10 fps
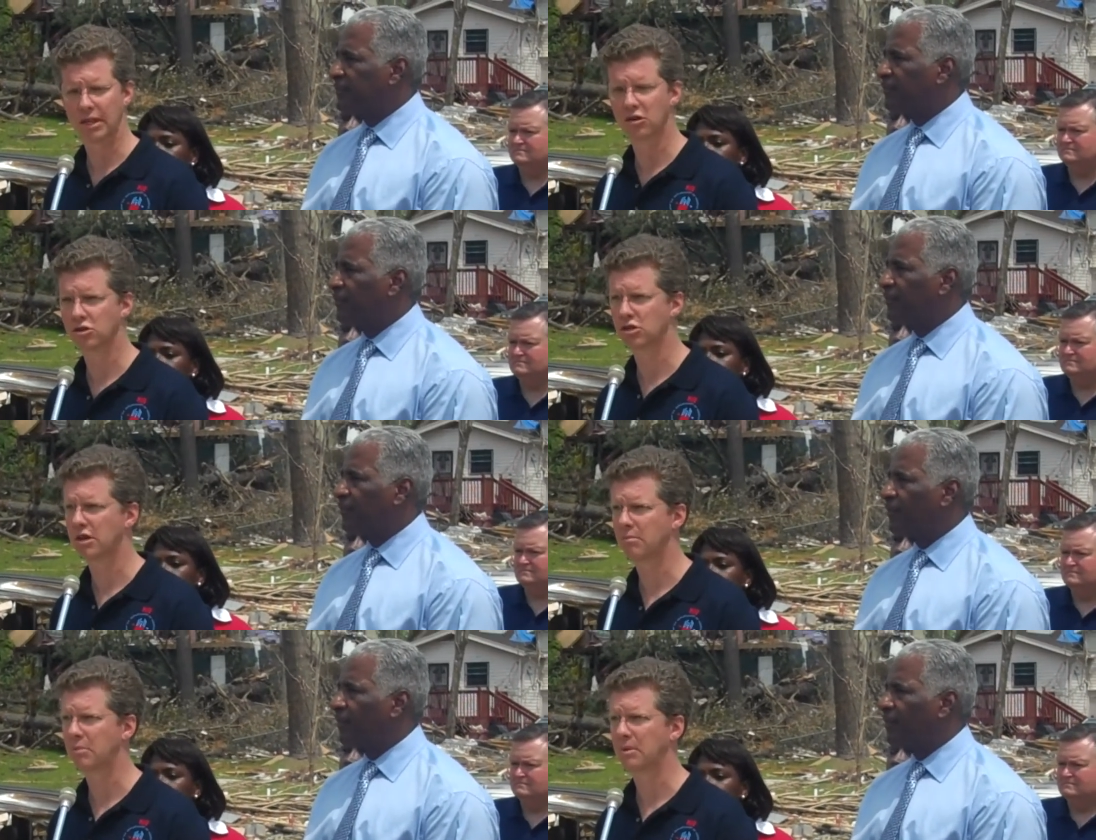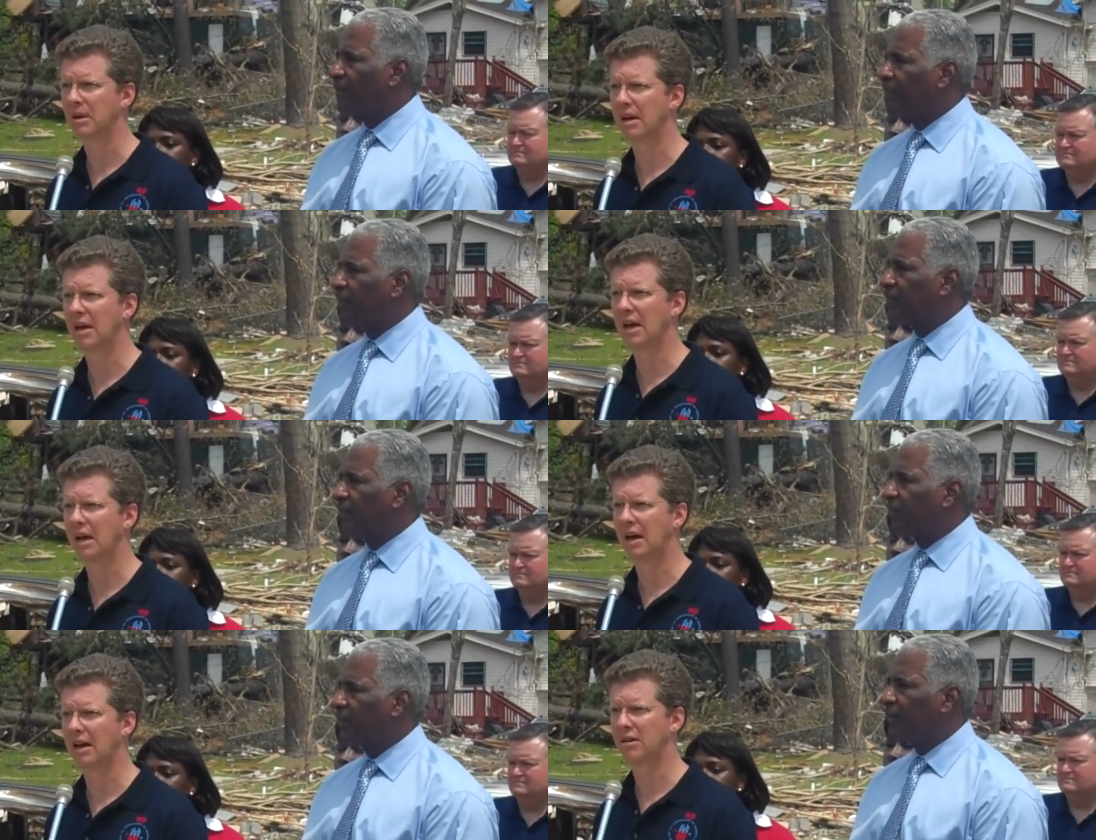Speaker 1: leadership
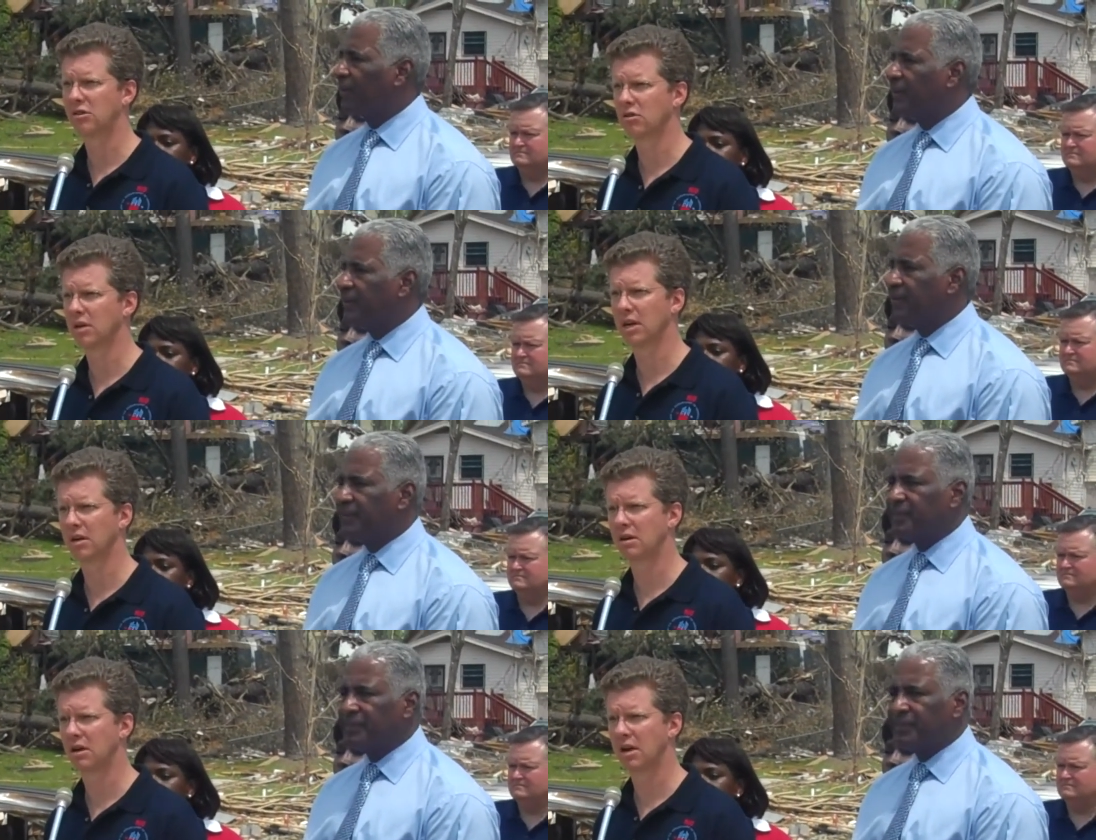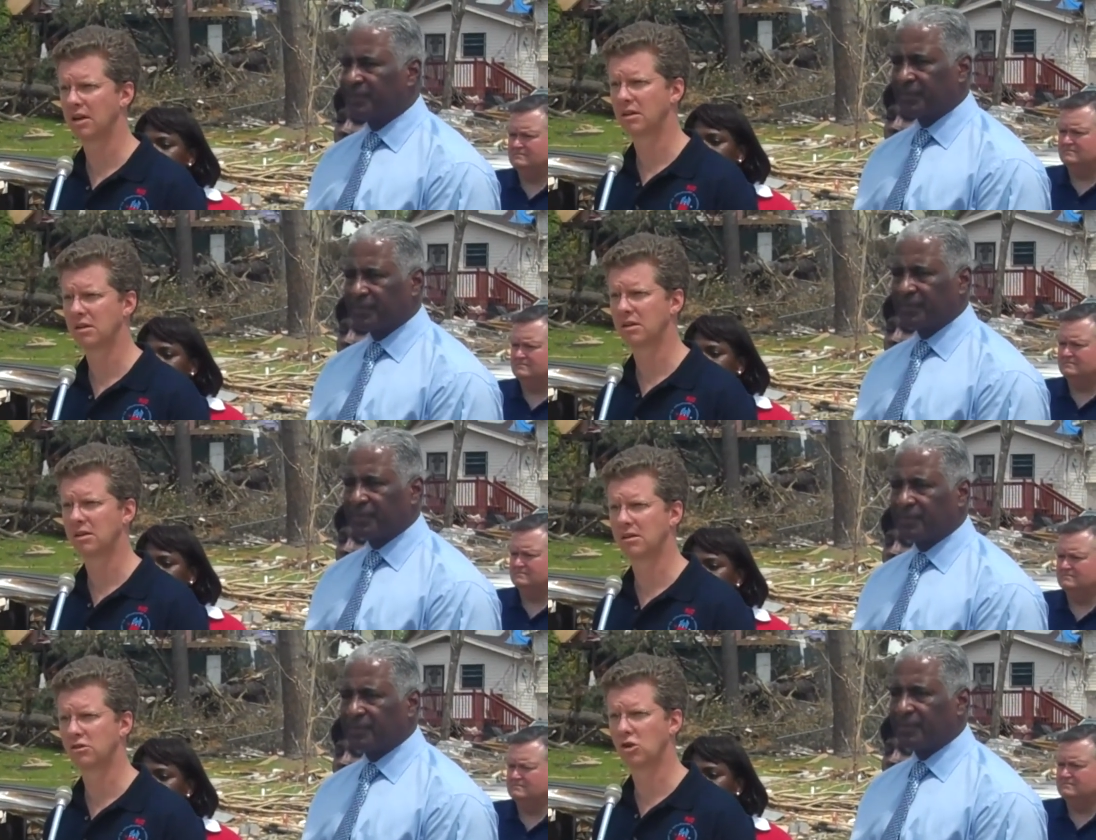uh, during a
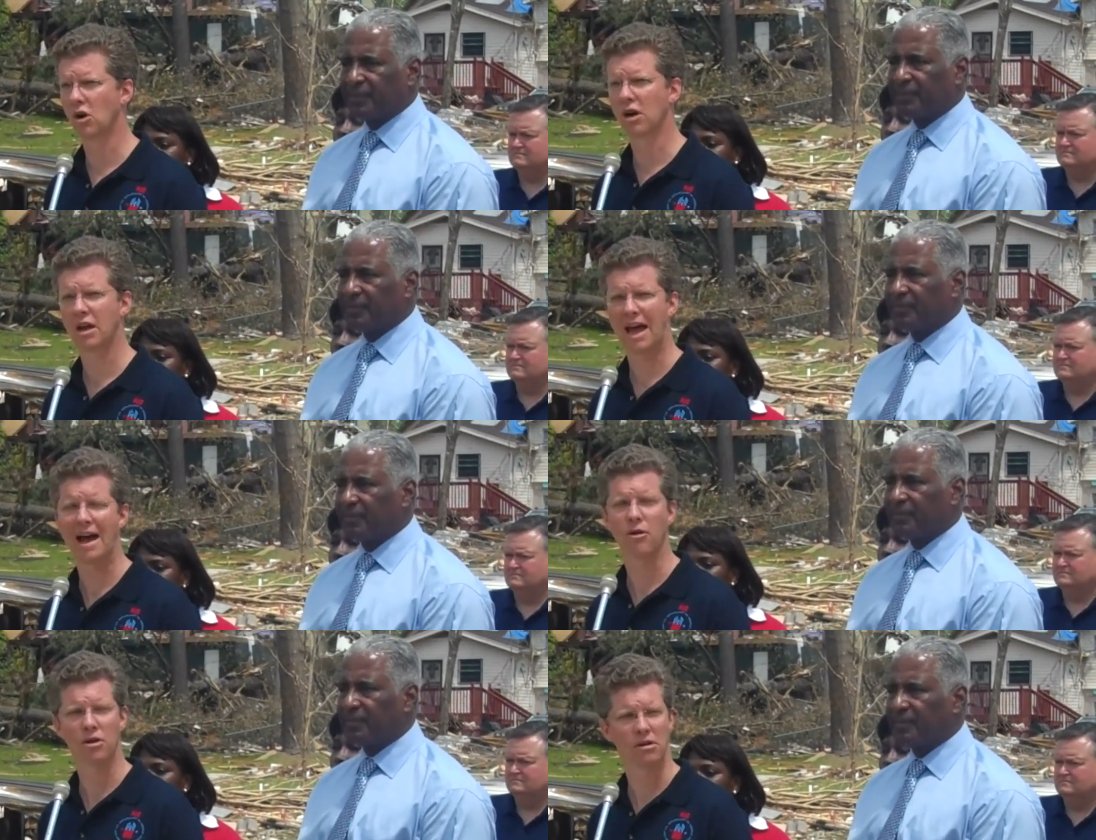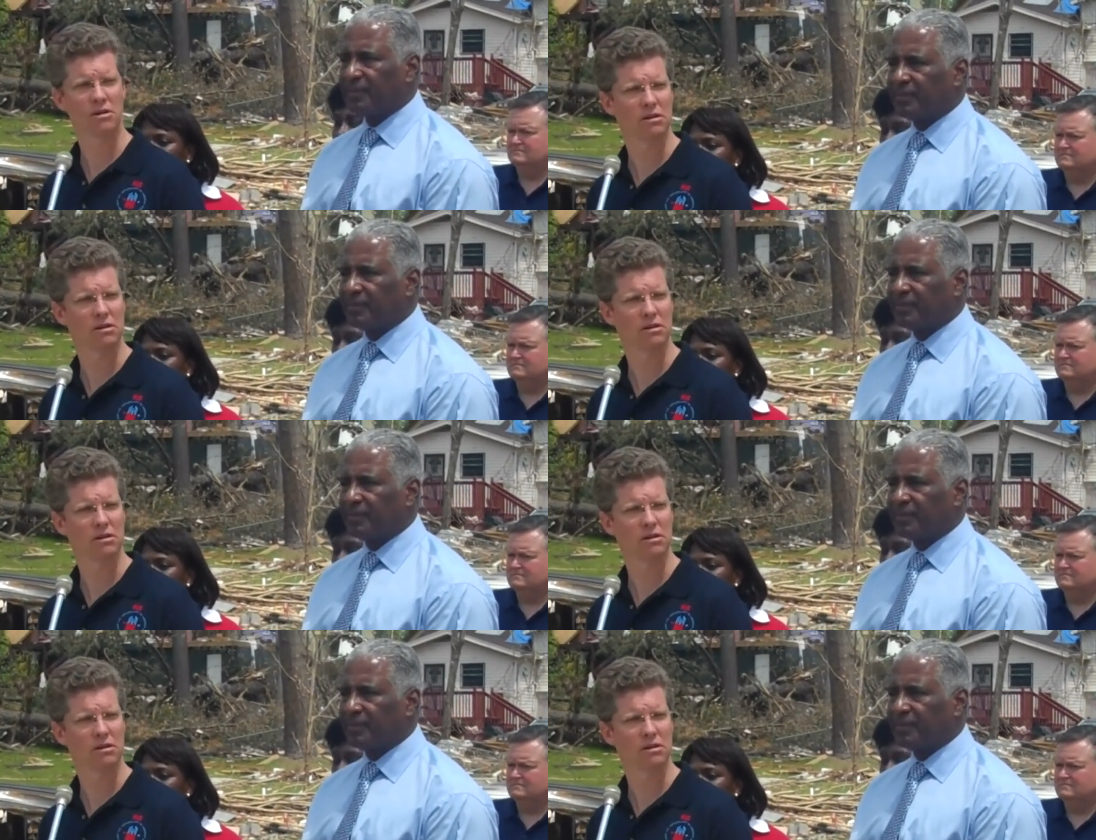dark hour